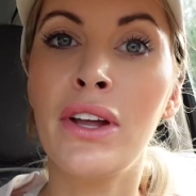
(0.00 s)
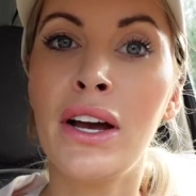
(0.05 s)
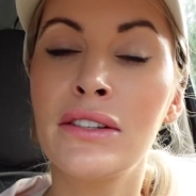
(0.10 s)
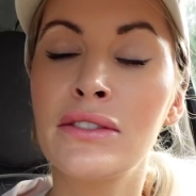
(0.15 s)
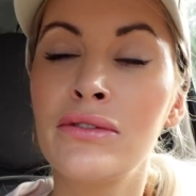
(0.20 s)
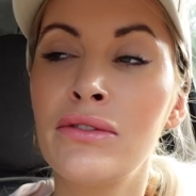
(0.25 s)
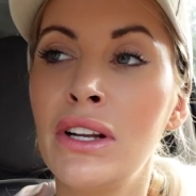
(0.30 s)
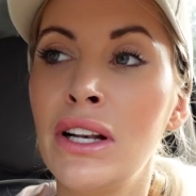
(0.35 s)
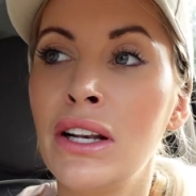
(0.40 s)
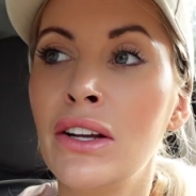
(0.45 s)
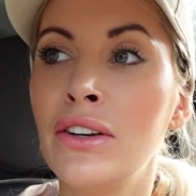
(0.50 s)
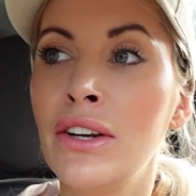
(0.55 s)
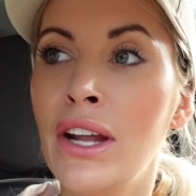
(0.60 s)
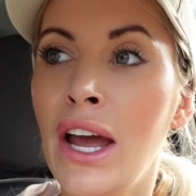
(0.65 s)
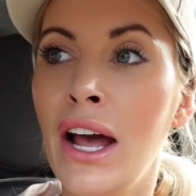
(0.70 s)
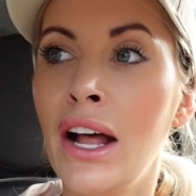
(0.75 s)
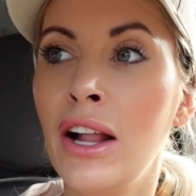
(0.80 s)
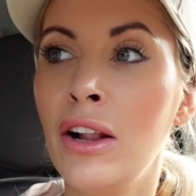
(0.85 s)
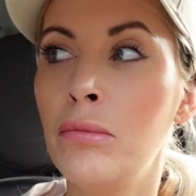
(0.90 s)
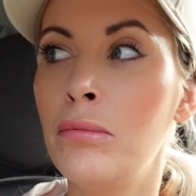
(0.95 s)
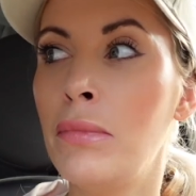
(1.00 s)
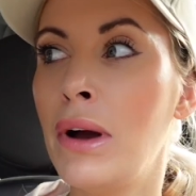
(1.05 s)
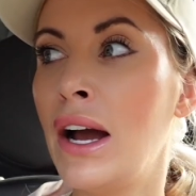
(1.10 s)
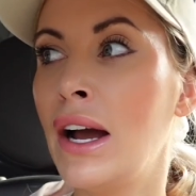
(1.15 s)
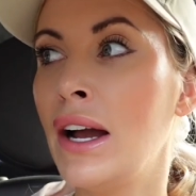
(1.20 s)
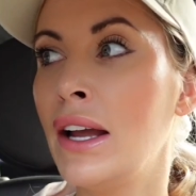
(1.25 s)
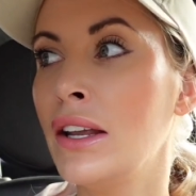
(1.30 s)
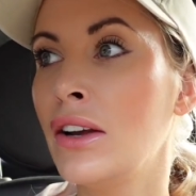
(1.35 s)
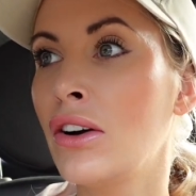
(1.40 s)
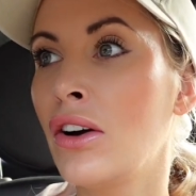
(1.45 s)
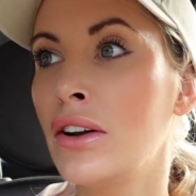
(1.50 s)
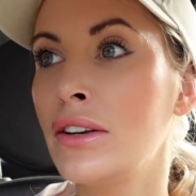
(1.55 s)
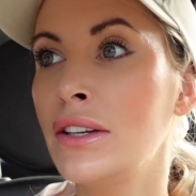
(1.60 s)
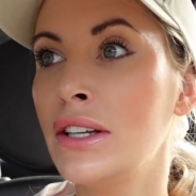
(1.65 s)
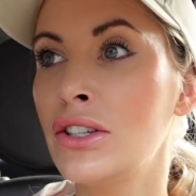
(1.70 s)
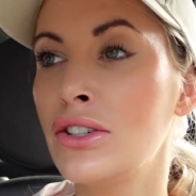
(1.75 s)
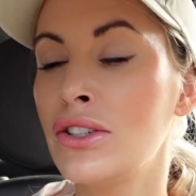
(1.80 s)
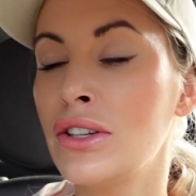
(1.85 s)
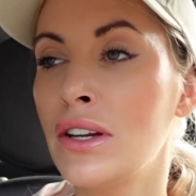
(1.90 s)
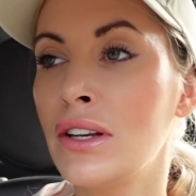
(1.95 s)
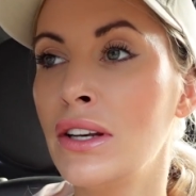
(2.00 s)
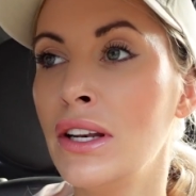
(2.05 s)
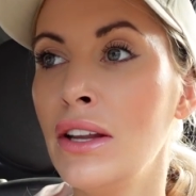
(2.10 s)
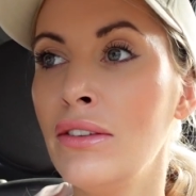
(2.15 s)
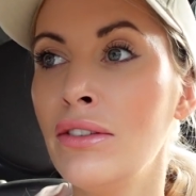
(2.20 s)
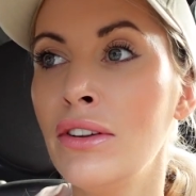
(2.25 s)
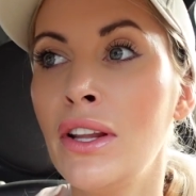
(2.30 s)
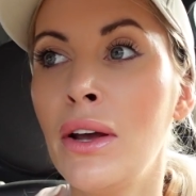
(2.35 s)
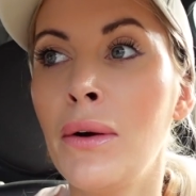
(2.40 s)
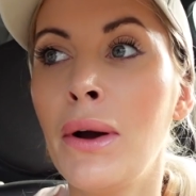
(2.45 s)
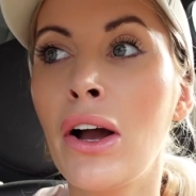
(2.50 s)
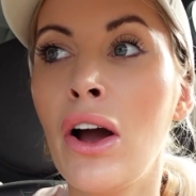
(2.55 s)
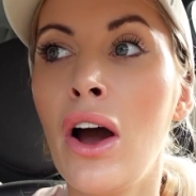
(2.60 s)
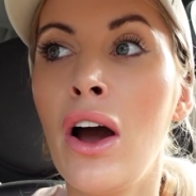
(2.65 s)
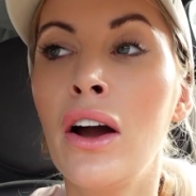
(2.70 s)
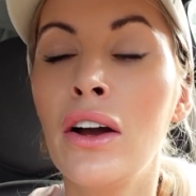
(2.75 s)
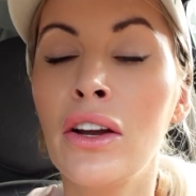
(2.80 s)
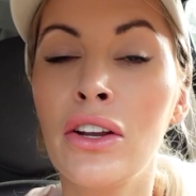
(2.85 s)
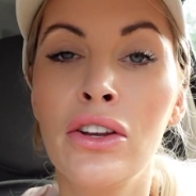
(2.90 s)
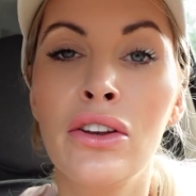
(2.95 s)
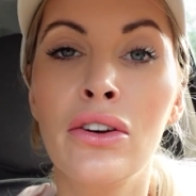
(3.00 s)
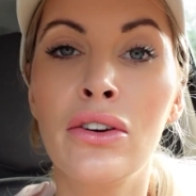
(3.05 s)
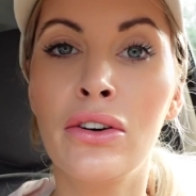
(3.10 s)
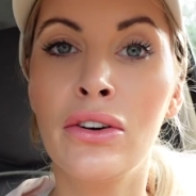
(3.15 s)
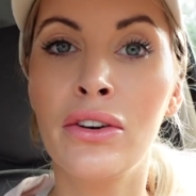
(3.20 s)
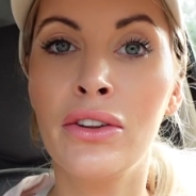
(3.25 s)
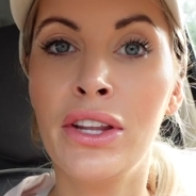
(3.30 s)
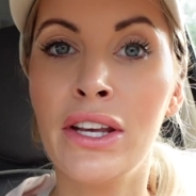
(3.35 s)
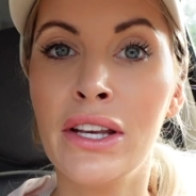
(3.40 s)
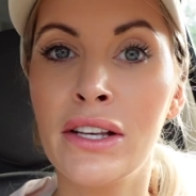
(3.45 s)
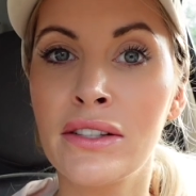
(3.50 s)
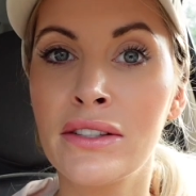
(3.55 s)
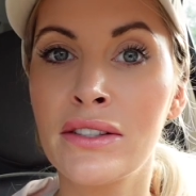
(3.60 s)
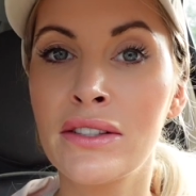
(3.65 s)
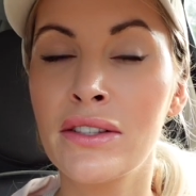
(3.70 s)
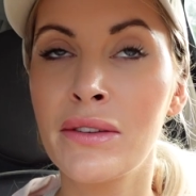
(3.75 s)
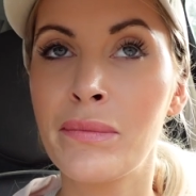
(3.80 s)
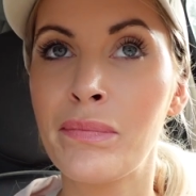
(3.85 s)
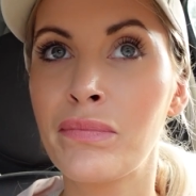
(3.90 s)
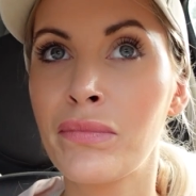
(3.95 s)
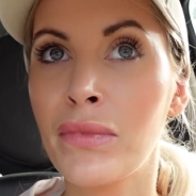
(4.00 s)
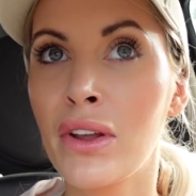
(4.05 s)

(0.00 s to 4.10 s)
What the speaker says: that's really going to help my condition, even though I can't cure this.